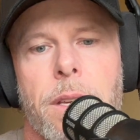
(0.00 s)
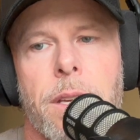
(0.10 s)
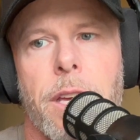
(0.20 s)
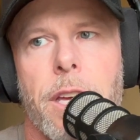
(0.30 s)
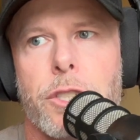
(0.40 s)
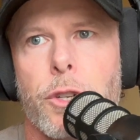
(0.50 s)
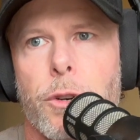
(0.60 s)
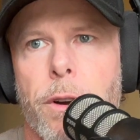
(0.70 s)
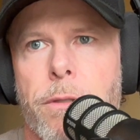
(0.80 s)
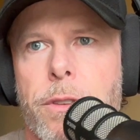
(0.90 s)
It's
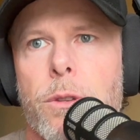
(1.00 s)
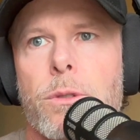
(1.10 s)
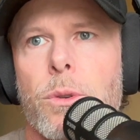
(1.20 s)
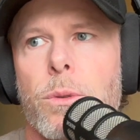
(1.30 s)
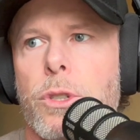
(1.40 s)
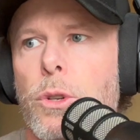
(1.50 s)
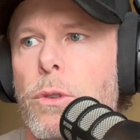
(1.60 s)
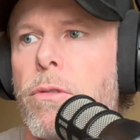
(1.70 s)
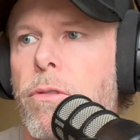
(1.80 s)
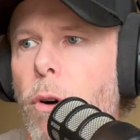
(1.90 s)
your refusal
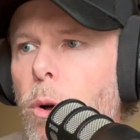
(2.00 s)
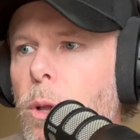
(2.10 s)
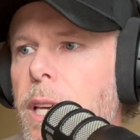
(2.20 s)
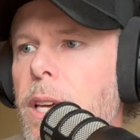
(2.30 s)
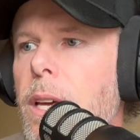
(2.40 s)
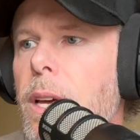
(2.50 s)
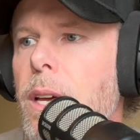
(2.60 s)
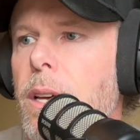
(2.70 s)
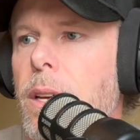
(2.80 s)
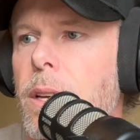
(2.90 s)
to fully
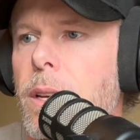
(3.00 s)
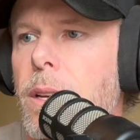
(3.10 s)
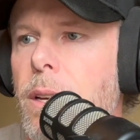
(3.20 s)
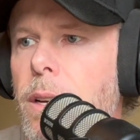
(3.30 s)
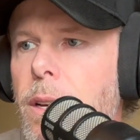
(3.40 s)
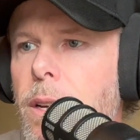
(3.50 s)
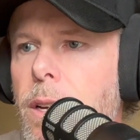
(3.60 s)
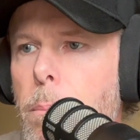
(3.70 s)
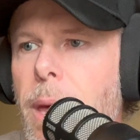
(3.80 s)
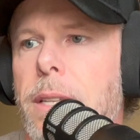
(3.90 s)

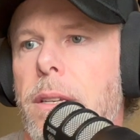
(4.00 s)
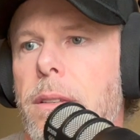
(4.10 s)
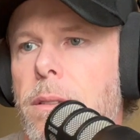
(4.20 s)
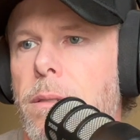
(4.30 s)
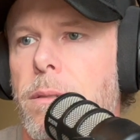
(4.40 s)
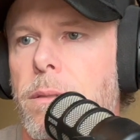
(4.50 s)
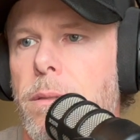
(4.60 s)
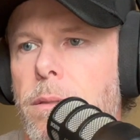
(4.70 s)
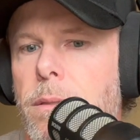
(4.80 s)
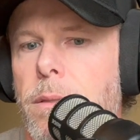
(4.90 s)
commit.
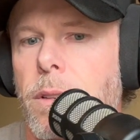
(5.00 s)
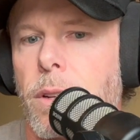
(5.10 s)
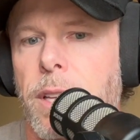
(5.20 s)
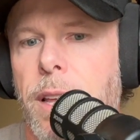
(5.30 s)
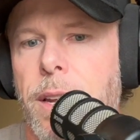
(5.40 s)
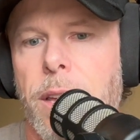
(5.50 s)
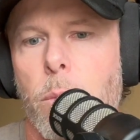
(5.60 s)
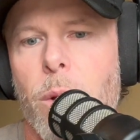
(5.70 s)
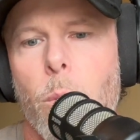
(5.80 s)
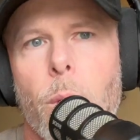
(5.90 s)
I'll say that
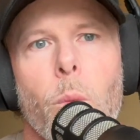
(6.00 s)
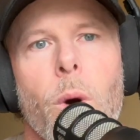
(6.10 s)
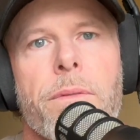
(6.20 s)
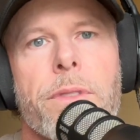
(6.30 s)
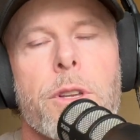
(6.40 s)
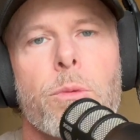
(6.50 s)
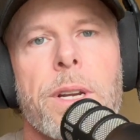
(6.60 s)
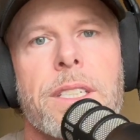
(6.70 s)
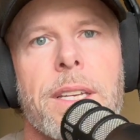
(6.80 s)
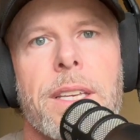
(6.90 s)
again. What if your
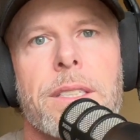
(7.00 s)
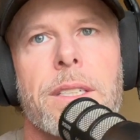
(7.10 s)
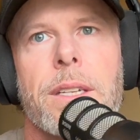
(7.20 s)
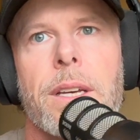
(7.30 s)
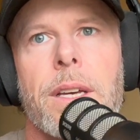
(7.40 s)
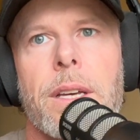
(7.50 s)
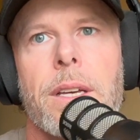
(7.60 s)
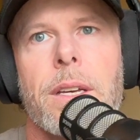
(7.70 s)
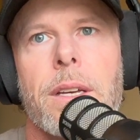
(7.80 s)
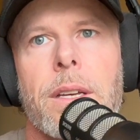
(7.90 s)
reason isn't
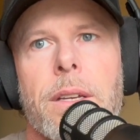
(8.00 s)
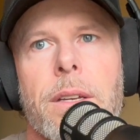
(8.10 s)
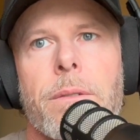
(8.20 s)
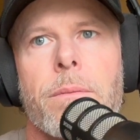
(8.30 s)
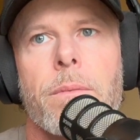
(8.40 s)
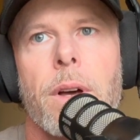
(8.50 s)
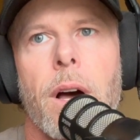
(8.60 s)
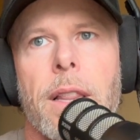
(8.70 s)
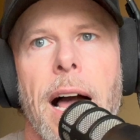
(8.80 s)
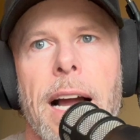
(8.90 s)

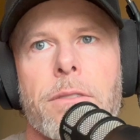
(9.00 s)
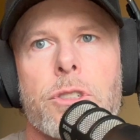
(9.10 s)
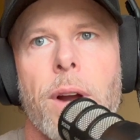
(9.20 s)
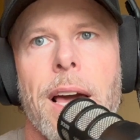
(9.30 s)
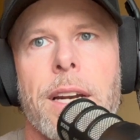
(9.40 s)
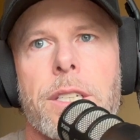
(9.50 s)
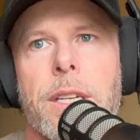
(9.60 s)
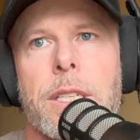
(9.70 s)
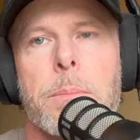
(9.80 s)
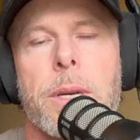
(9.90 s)
a lack of
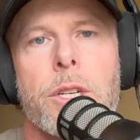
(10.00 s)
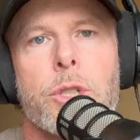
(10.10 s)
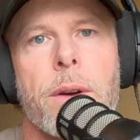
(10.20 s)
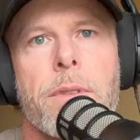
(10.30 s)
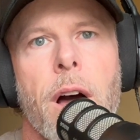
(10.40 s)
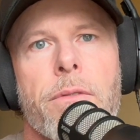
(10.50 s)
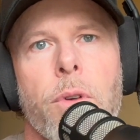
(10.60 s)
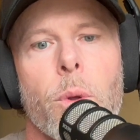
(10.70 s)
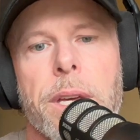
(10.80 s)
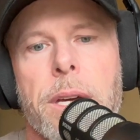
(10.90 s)
strategy? It's because you have not
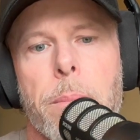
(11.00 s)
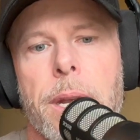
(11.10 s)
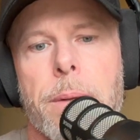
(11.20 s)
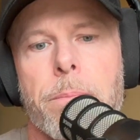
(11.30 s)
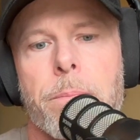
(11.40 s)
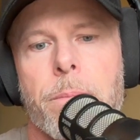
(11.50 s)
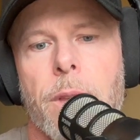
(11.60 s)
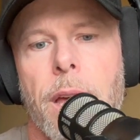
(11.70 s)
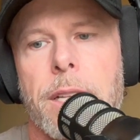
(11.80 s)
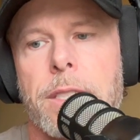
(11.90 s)
fully committed.
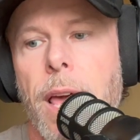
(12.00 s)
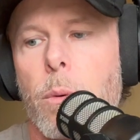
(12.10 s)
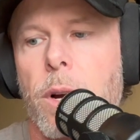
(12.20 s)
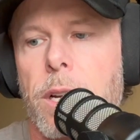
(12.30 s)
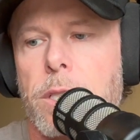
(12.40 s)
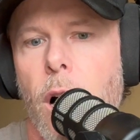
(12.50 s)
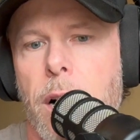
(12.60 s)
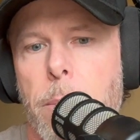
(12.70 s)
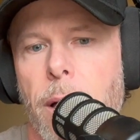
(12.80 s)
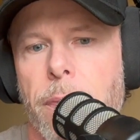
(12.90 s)
And today we're going to
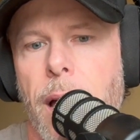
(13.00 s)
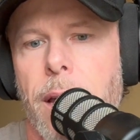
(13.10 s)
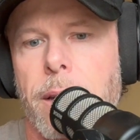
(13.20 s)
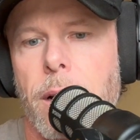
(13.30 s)
talk about that.